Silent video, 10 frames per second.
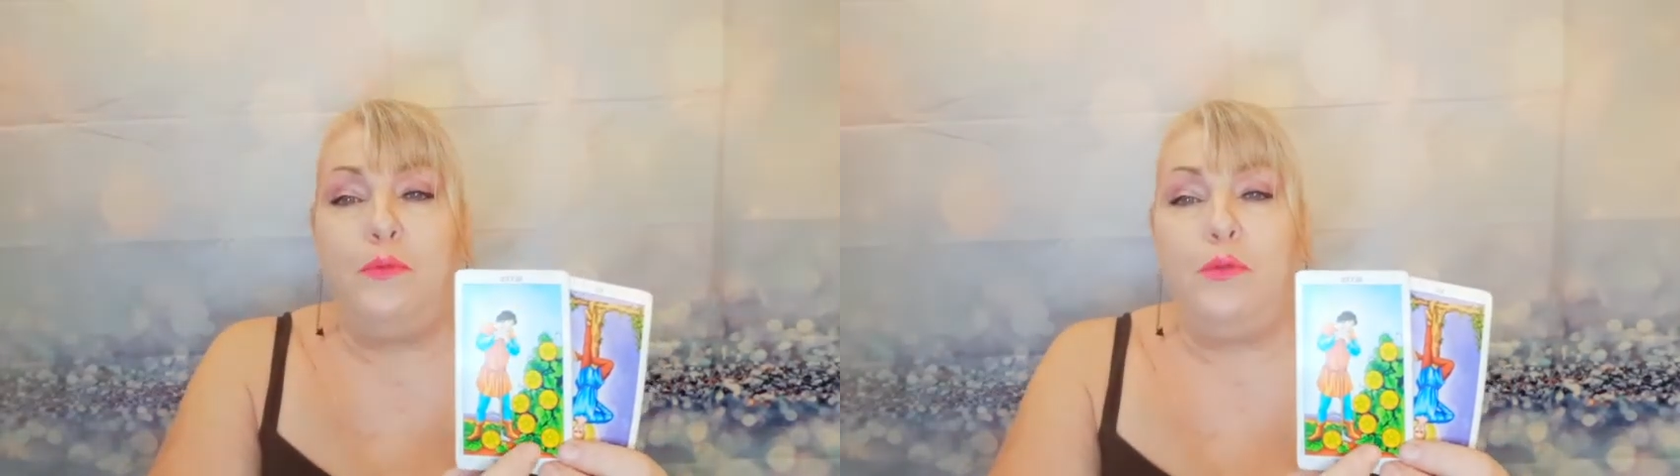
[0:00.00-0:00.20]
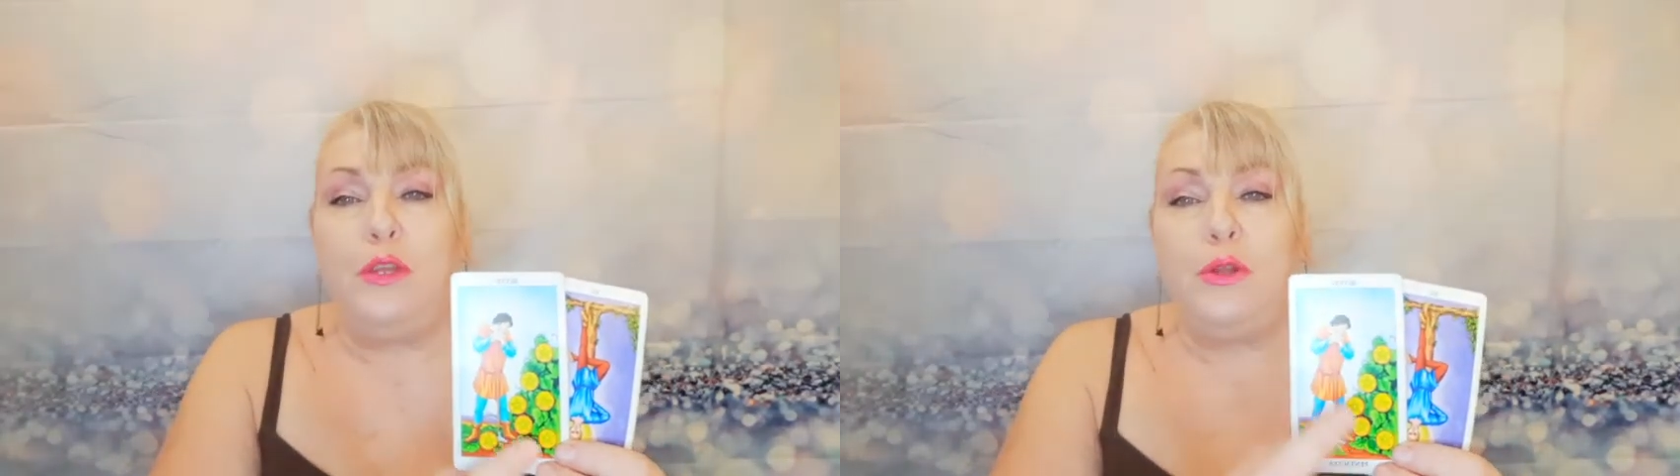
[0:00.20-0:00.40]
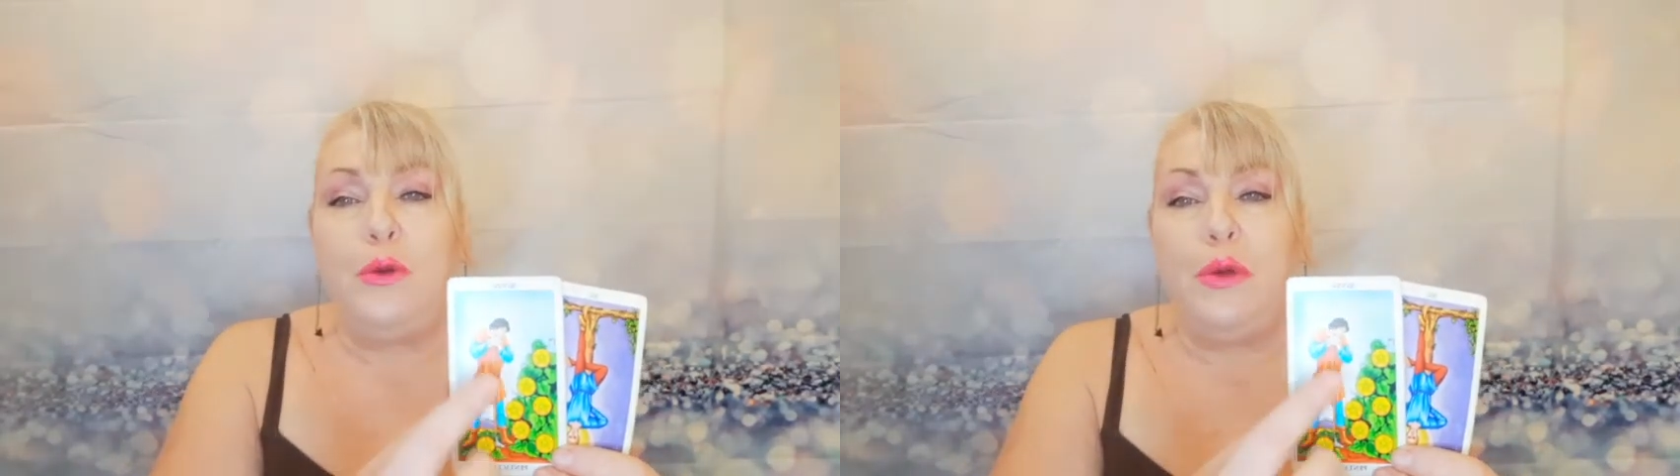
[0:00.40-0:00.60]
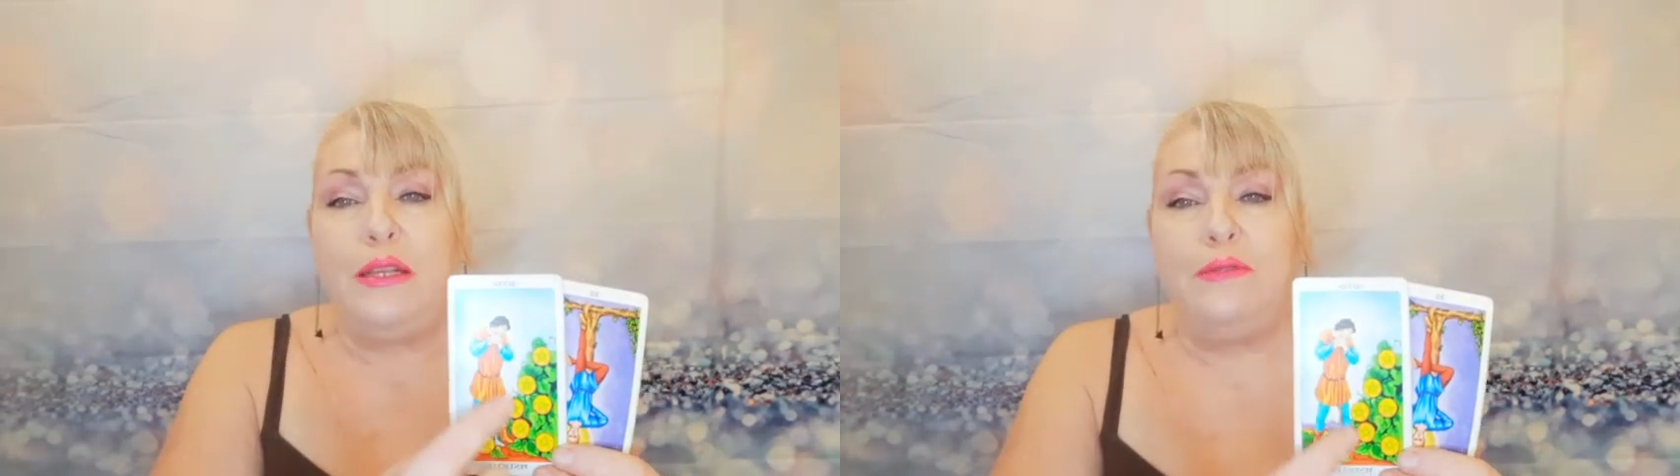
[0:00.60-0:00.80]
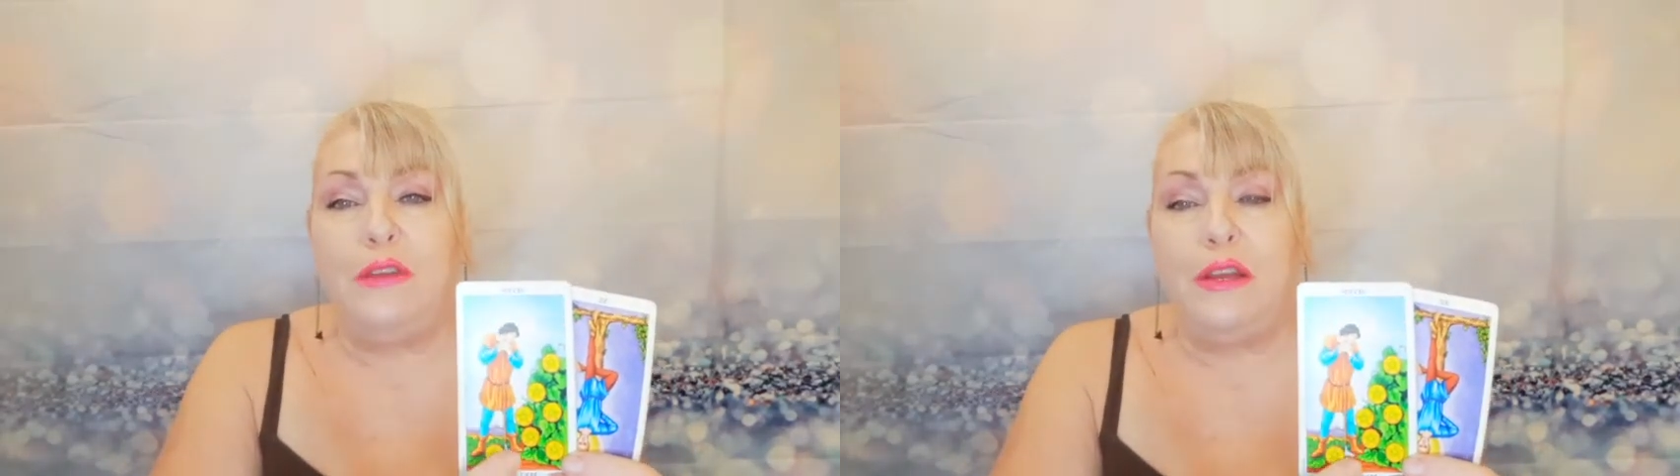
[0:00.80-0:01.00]
you know,
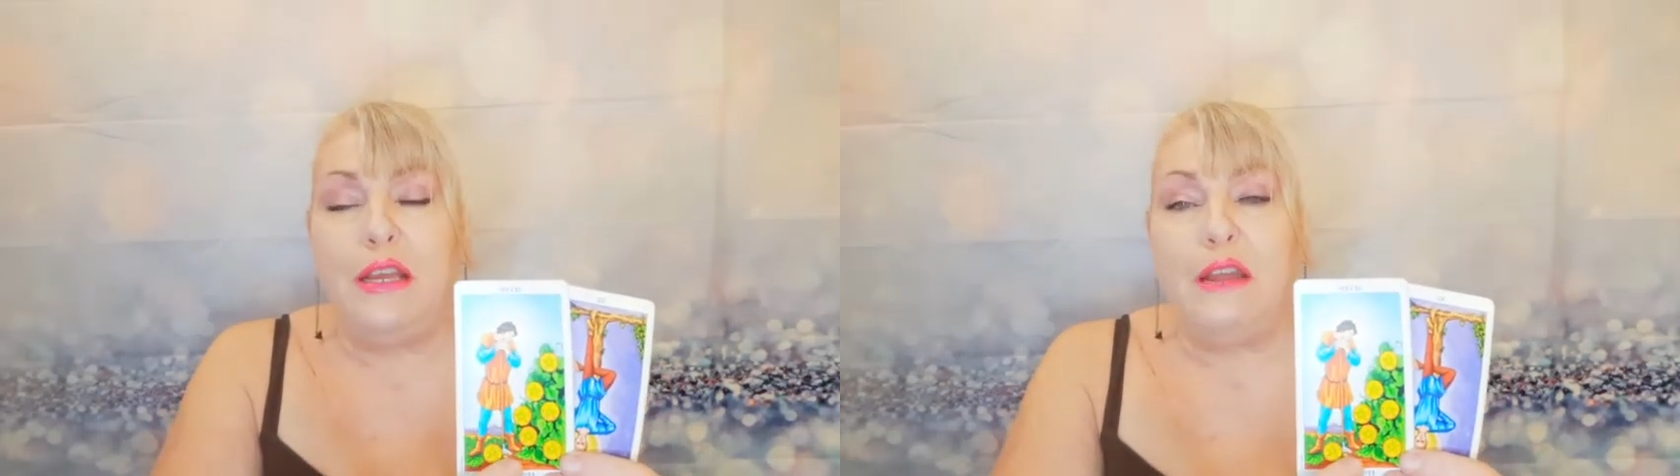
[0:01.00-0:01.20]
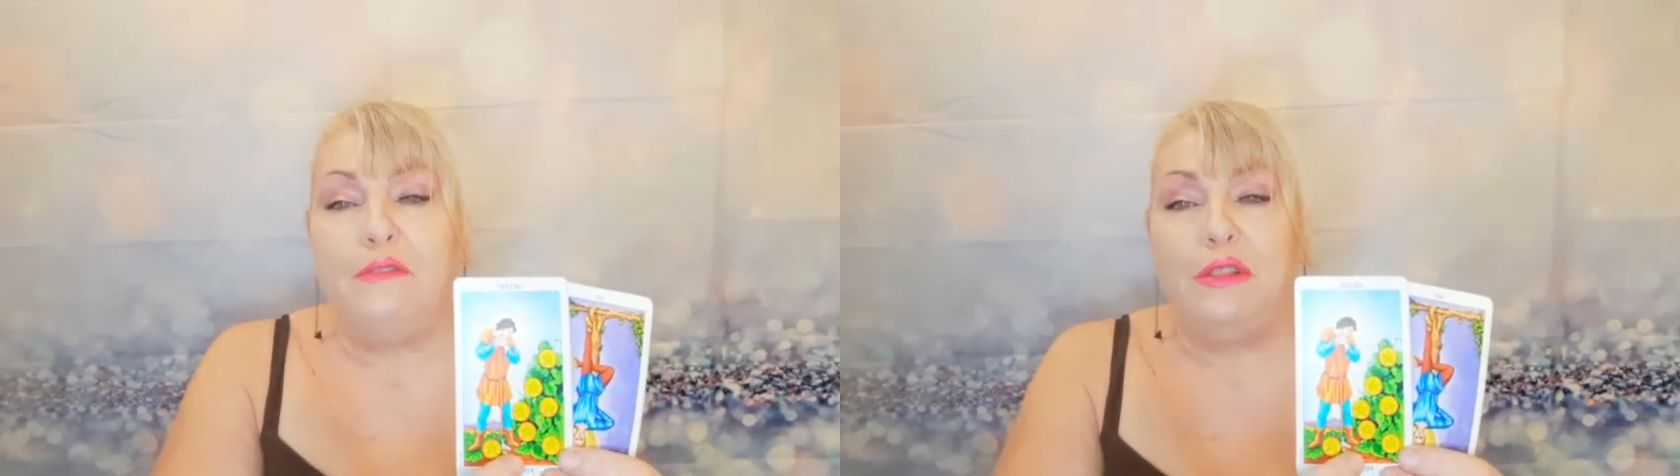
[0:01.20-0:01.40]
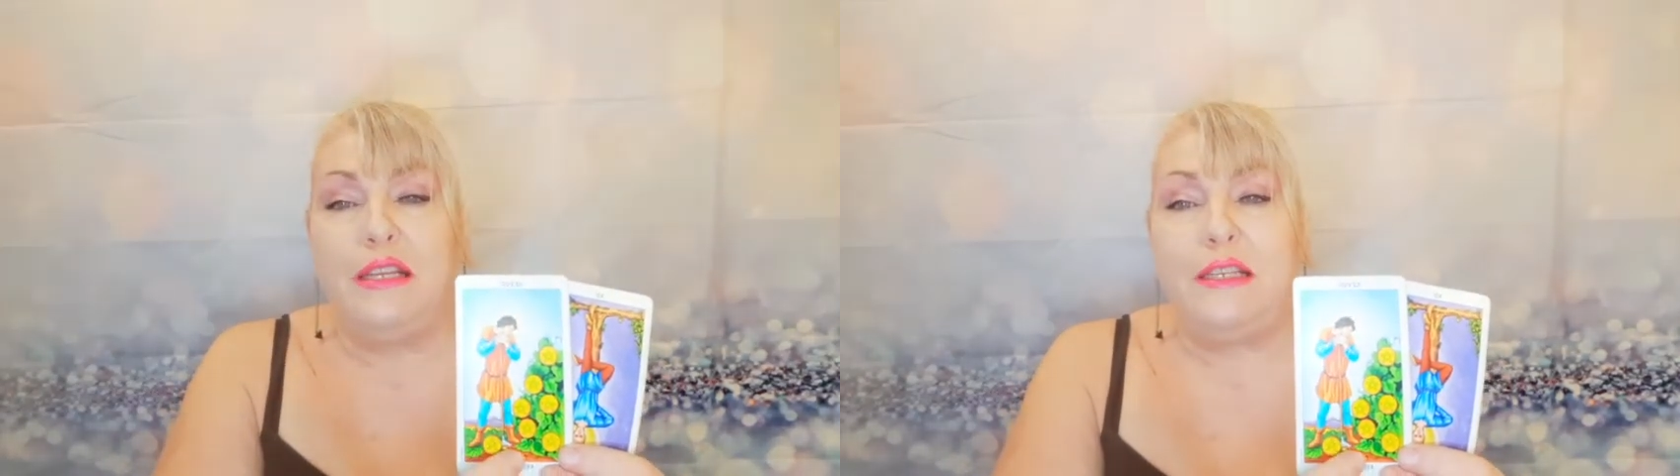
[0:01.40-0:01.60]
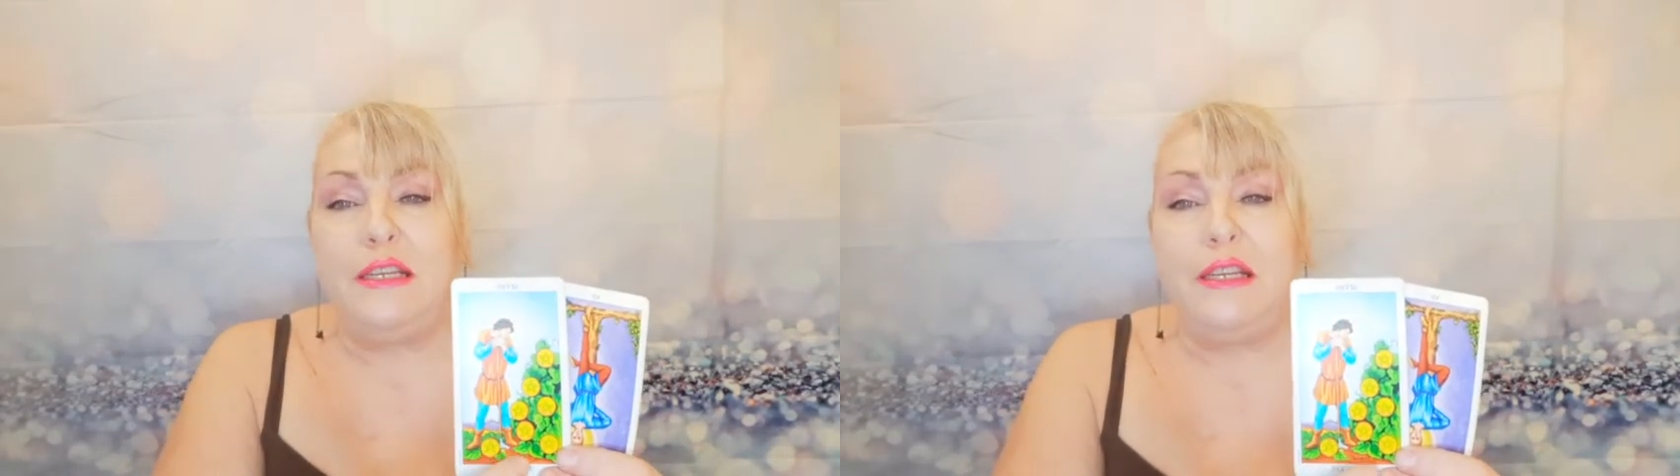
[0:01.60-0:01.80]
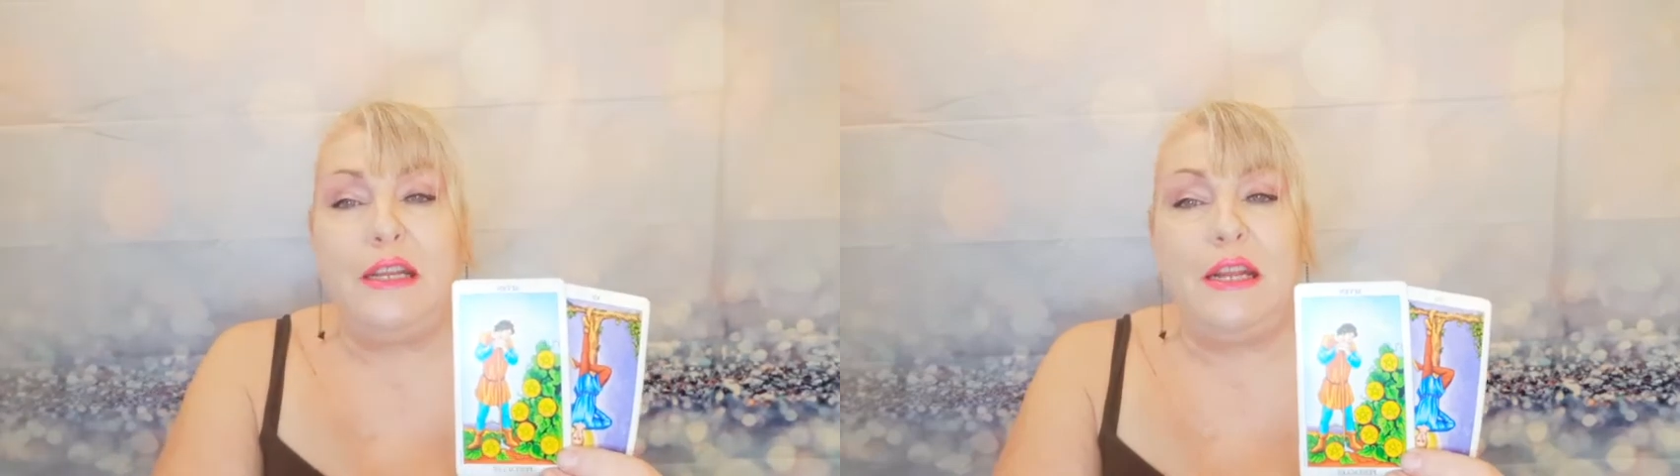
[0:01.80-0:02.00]
he's very carefully
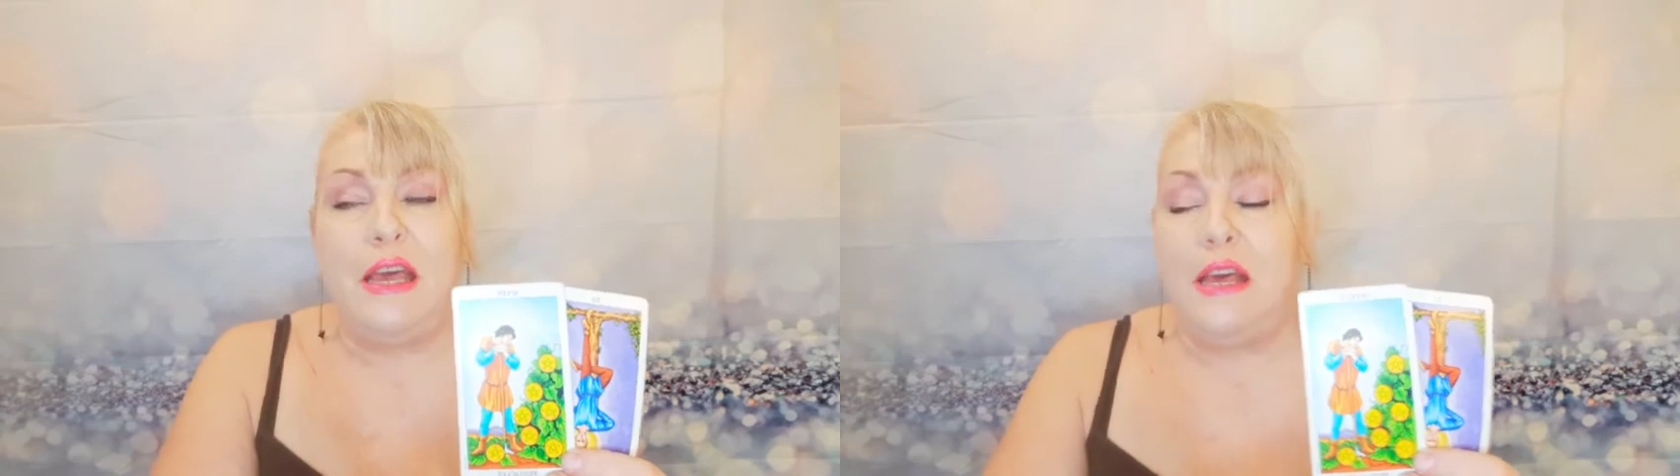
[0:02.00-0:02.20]
tending it,